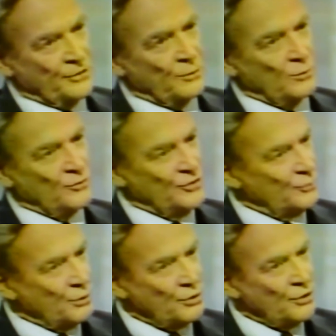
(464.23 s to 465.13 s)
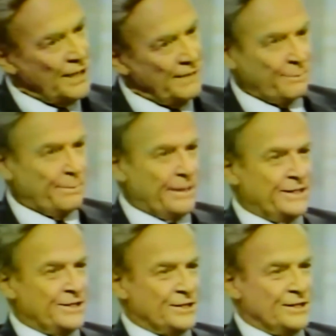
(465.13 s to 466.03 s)
So since we're going to have
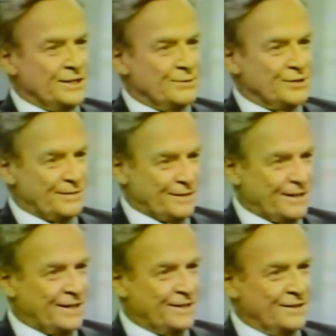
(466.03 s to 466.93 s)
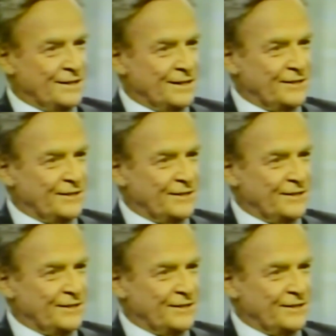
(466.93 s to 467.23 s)
appendices, which have a lot of detail,